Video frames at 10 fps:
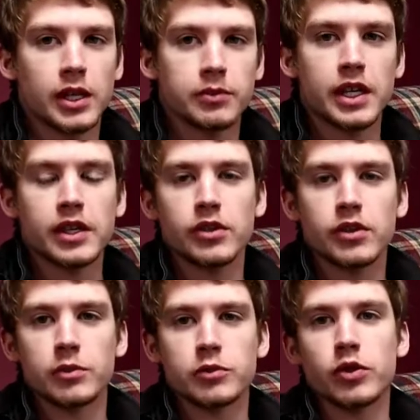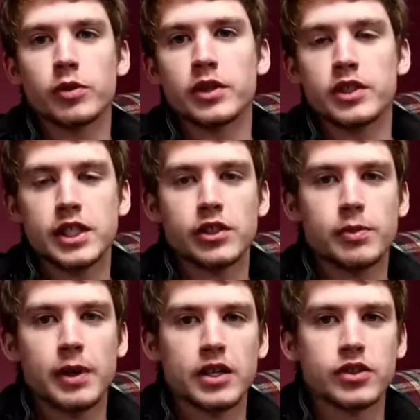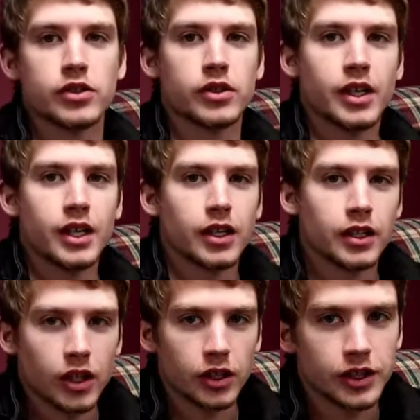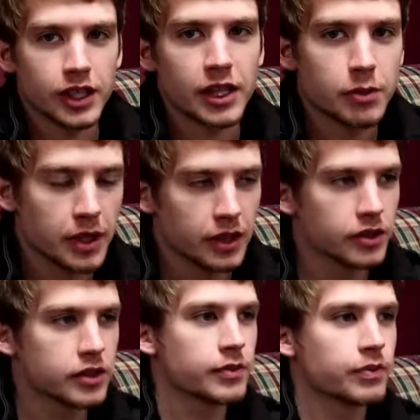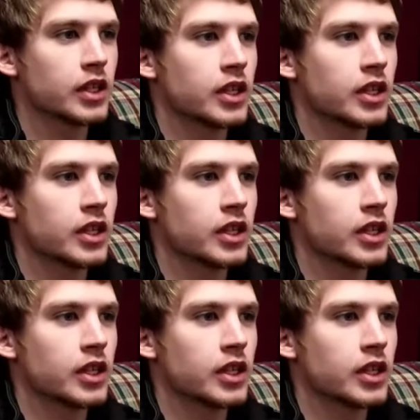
I'm Daniel and I'm joined with the senior pastor, uh, Dr. Keith Peters.